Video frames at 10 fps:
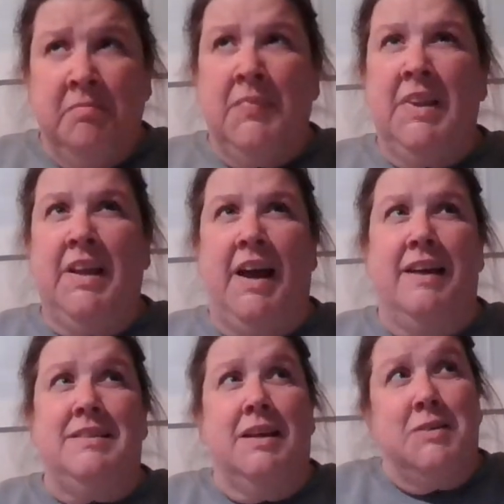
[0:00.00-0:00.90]
The
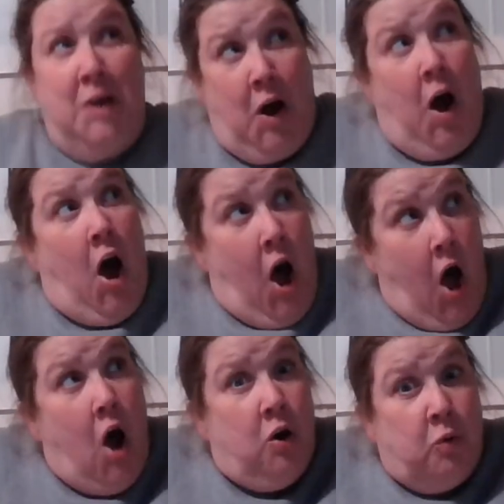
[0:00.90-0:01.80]
guy says,
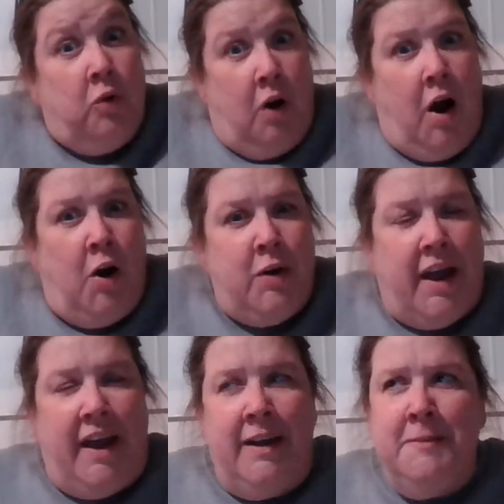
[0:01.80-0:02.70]
"Oh,
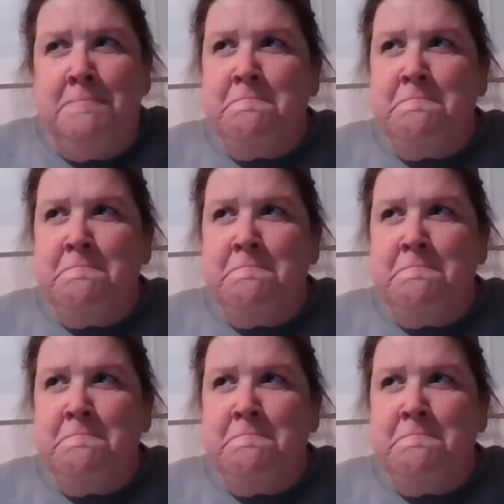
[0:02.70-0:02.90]
okay.